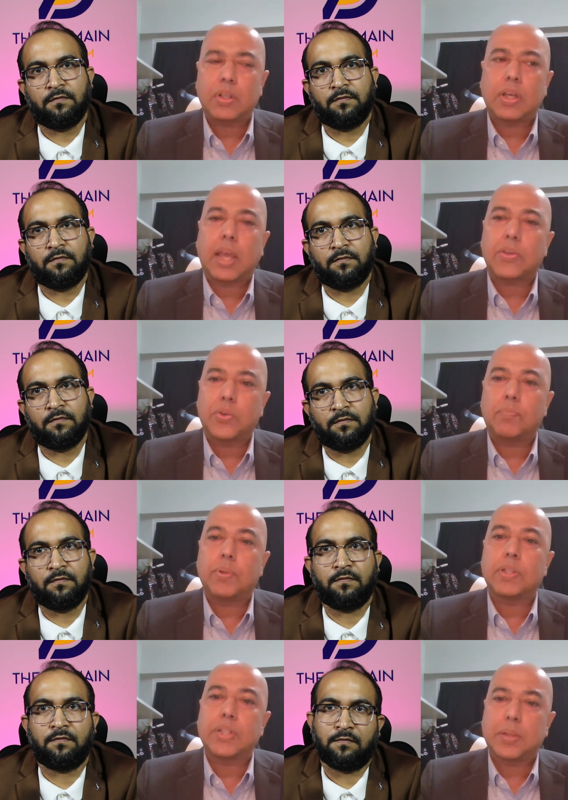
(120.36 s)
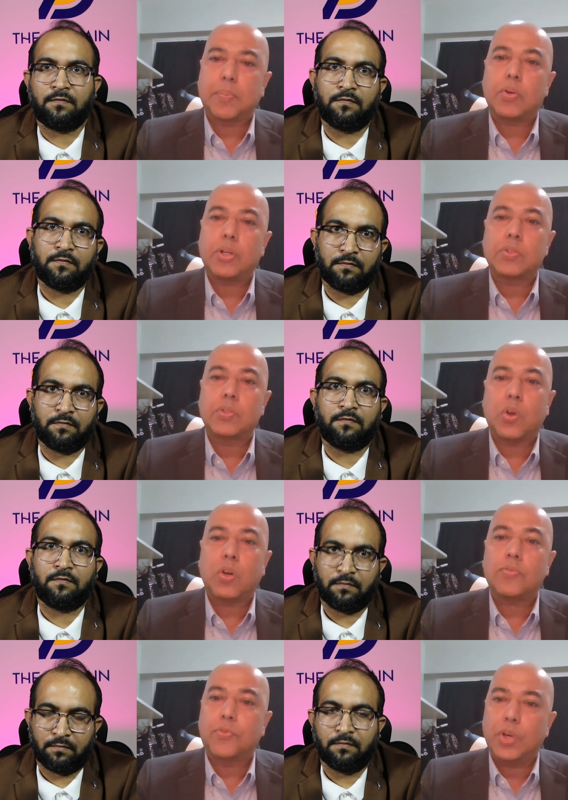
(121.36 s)
Speaker 1: the actual purchase amount is
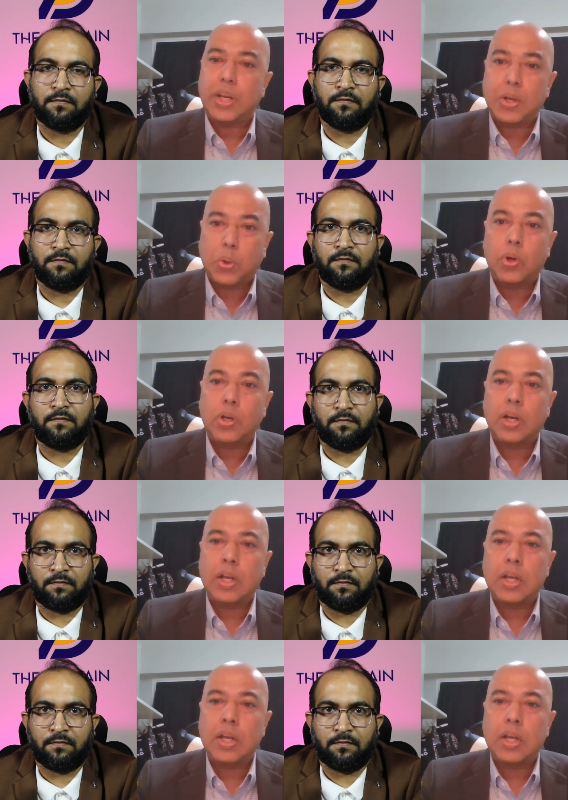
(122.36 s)
not fully known,